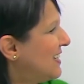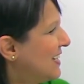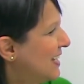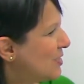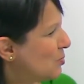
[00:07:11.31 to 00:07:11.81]

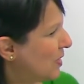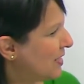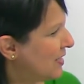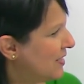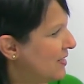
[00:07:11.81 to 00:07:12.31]
The next
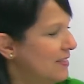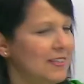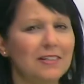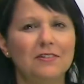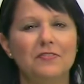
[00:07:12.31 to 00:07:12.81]
one,
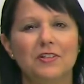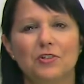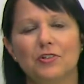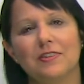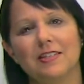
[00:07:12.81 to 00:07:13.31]
think of the
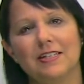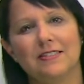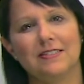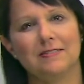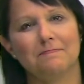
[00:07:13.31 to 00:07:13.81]
good
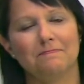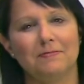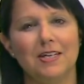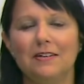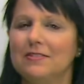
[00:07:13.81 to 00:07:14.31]
things.
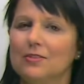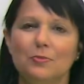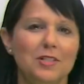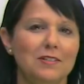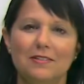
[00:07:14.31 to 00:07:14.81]
Yeah,
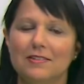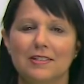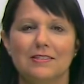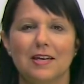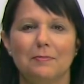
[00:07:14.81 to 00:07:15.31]
so many good
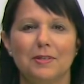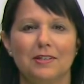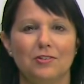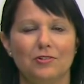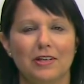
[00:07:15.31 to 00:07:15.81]
things
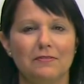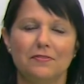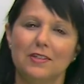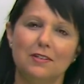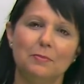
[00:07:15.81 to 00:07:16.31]
happening in your life.
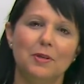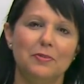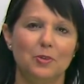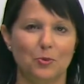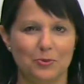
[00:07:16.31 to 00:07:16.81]
Think
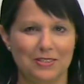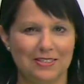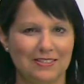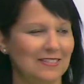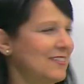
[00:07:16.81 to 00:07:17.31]
about those.